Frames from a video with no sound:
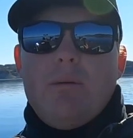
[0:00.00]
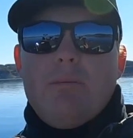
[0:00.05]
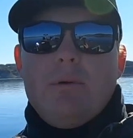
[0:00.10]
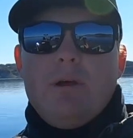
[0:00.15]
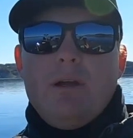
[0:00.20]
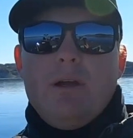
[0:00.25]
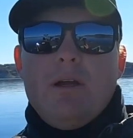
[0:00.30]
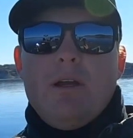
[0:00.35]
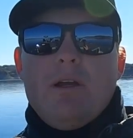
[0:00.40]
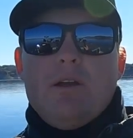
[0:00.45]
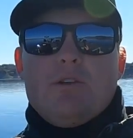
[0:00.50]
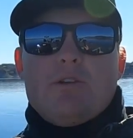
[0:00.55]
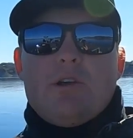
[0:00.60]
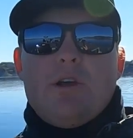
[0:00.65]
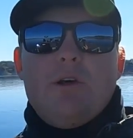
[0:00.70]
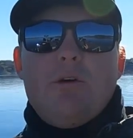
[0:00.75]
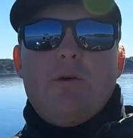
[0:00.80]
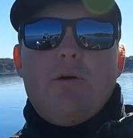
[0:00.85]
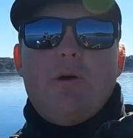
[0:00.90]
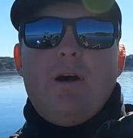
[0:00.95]
up.
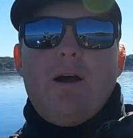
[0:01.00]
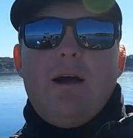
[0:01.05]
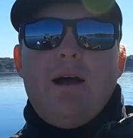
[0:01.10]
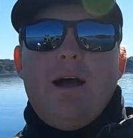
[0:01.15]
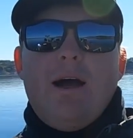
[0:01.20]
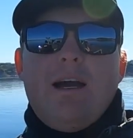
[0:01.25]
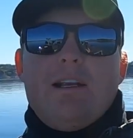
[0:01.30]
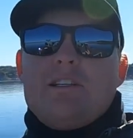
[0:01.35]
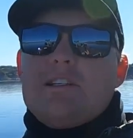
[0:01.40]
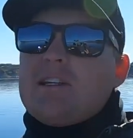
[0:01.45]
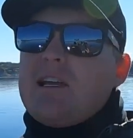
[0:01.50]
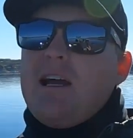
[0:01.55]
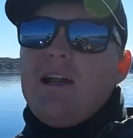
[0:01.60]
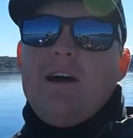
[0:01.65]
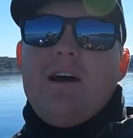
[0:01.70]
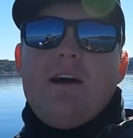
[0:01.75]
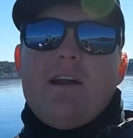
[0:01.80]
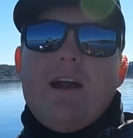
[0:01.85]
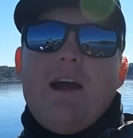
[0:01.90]
So I just kind of